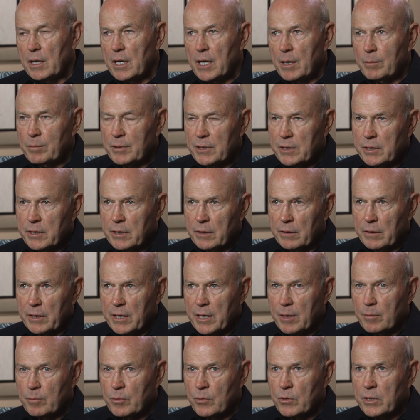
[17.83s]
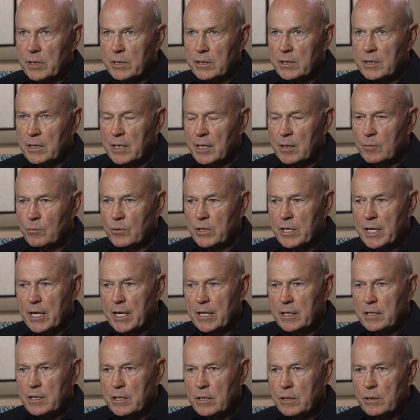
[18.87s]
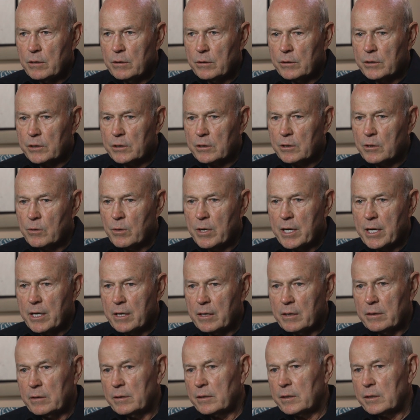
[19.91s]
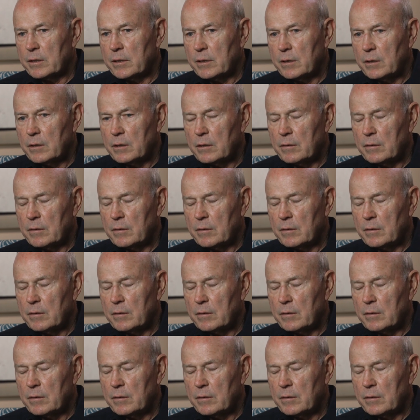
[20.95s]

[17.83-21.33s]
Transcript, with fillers: up until that point in time, we had to use crowns,